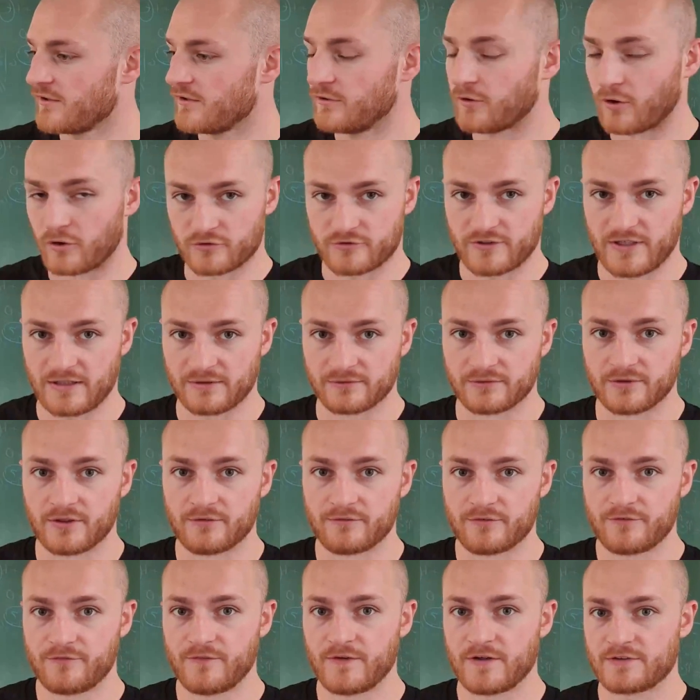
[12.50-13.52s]
lockdown,
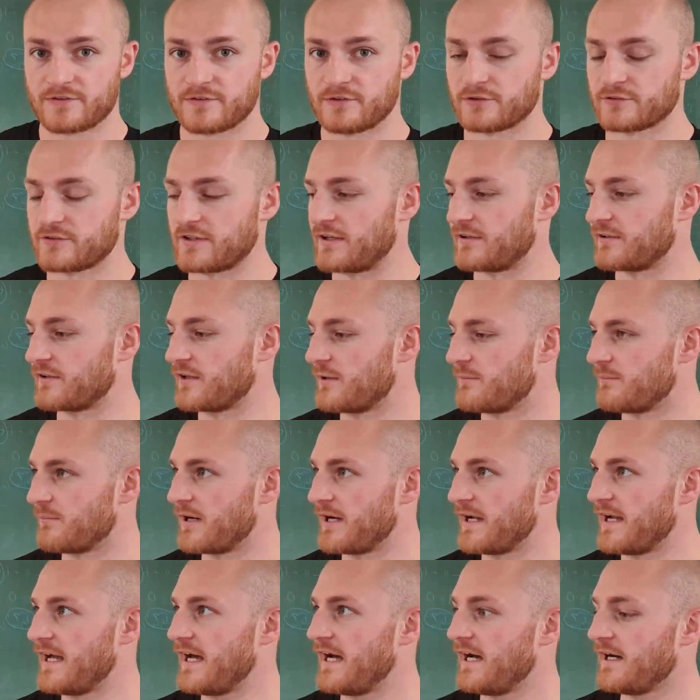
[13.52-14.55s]
over the first lockdown at
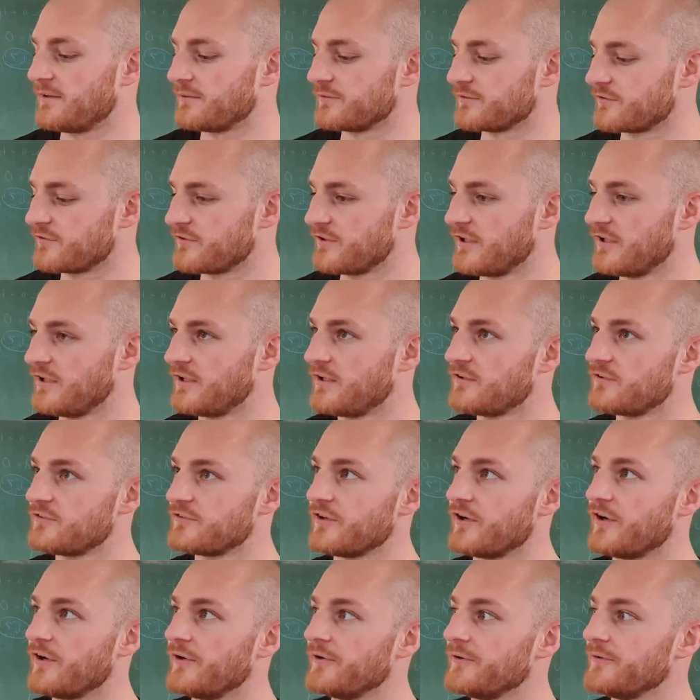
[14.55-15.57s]
my house.
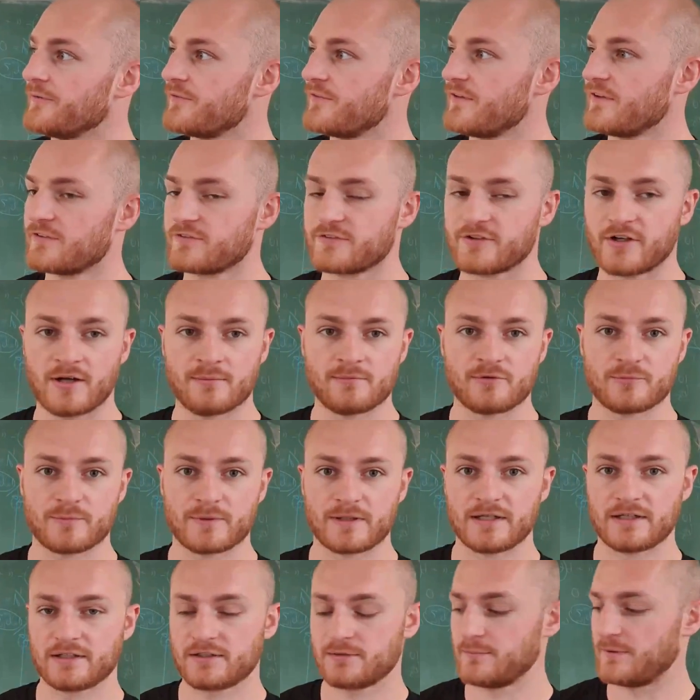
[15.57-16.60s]
So this time it's
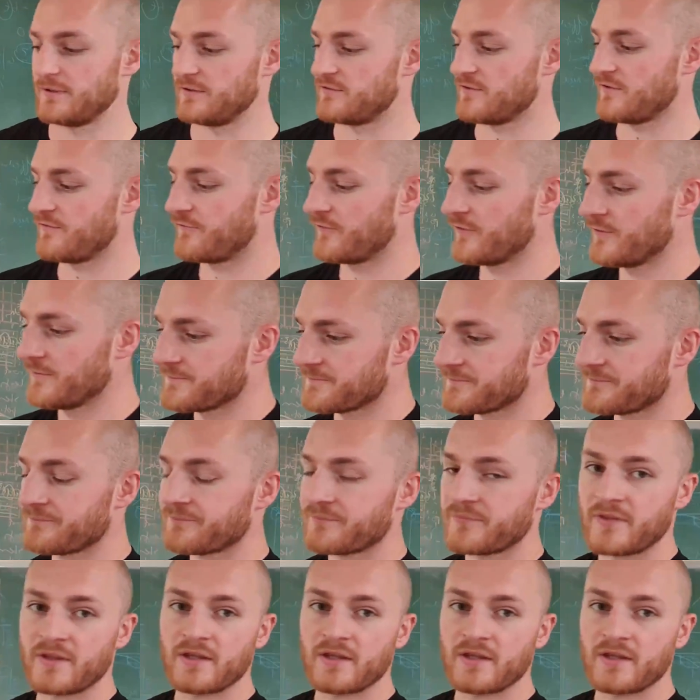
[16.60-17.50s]
been a little bit different.